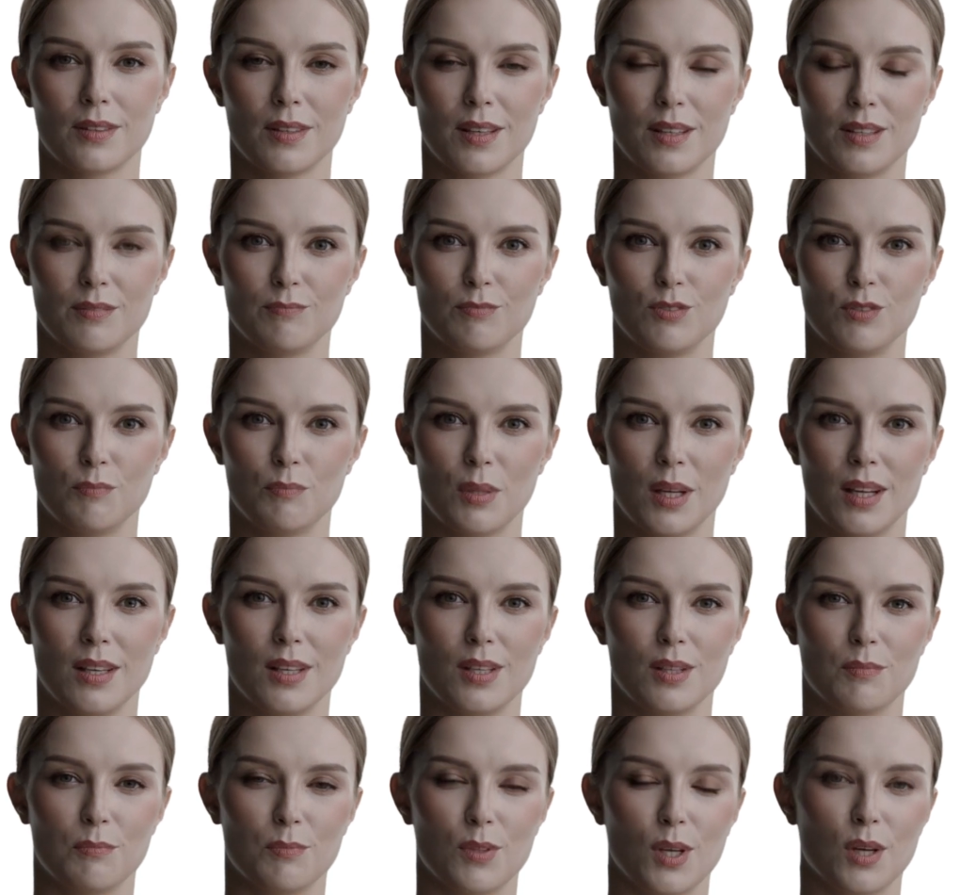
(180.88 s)
If you're
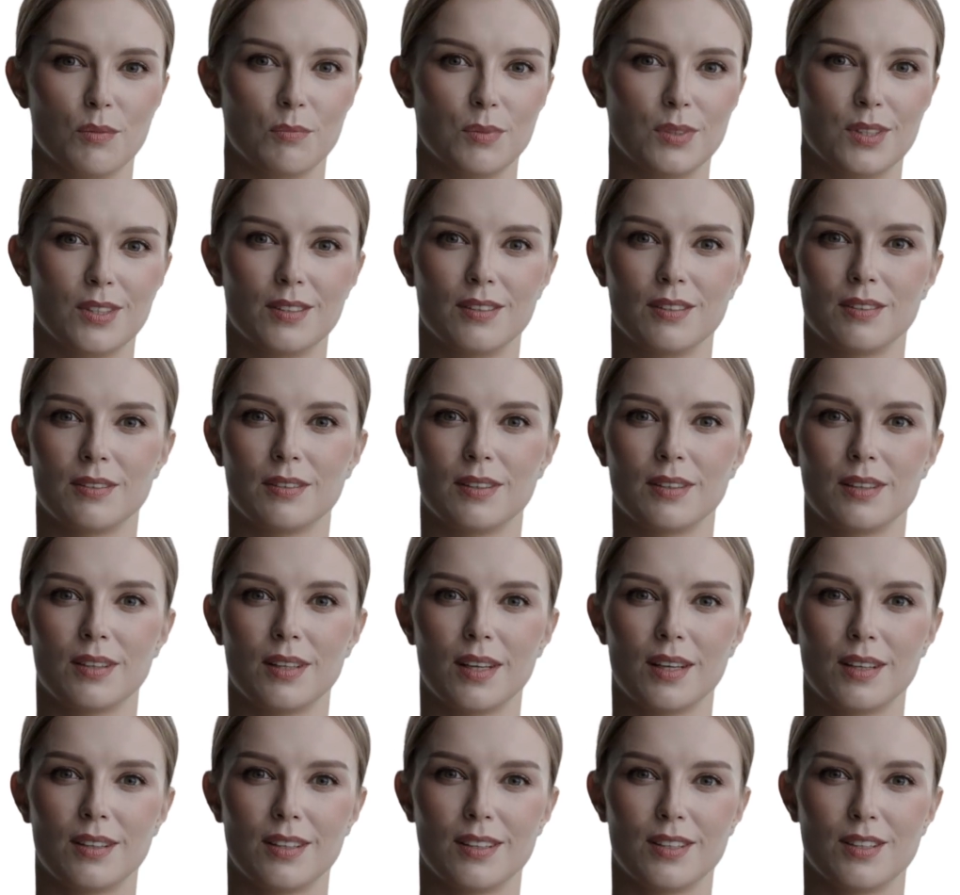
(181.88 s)
buying a property,
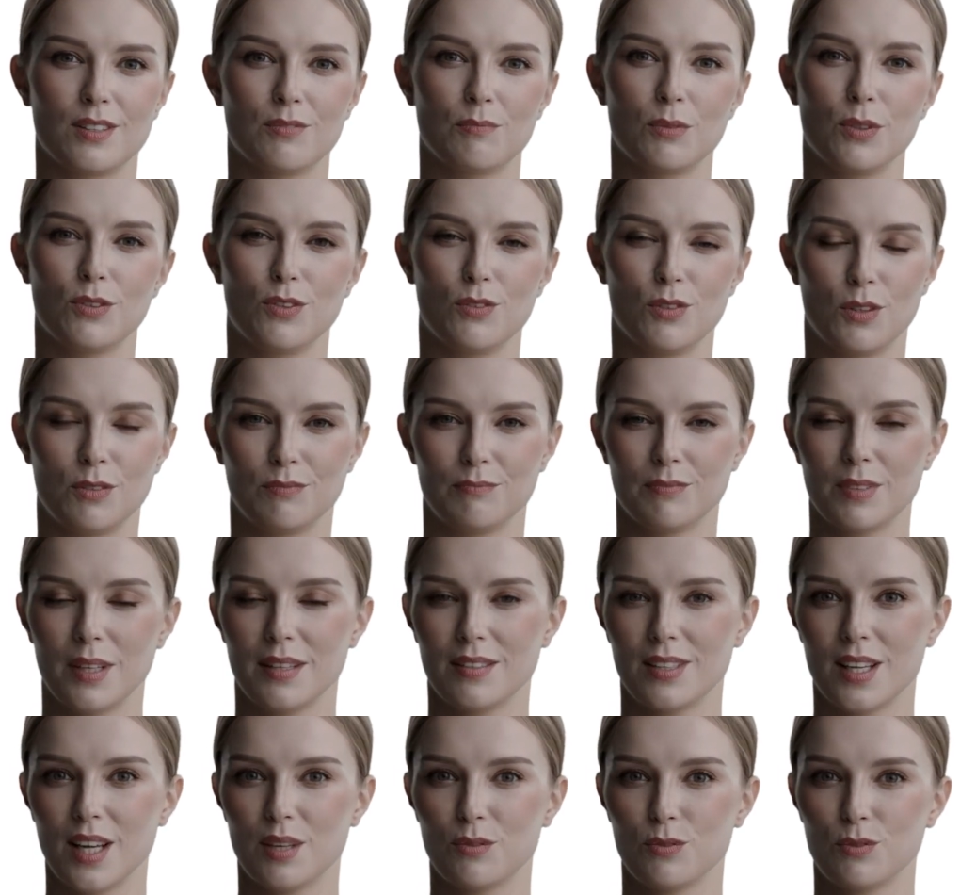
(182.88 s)
an easement could
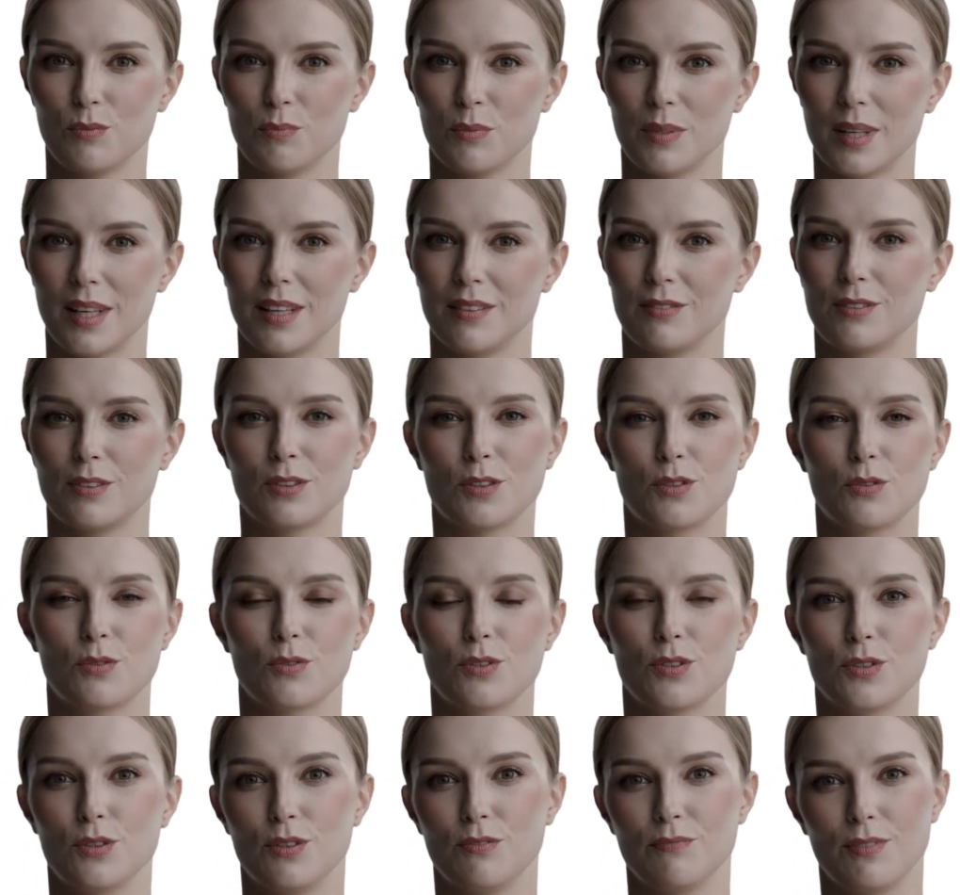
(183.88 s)
affect how you plan to
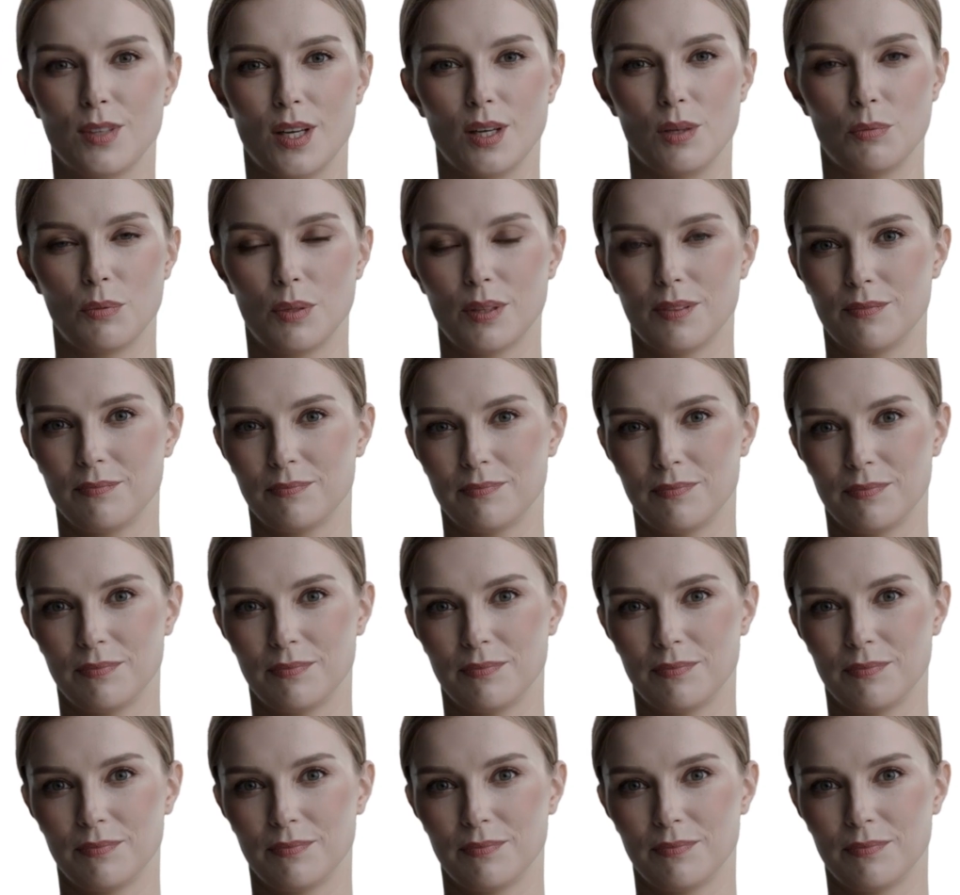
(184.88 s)
use or develop it.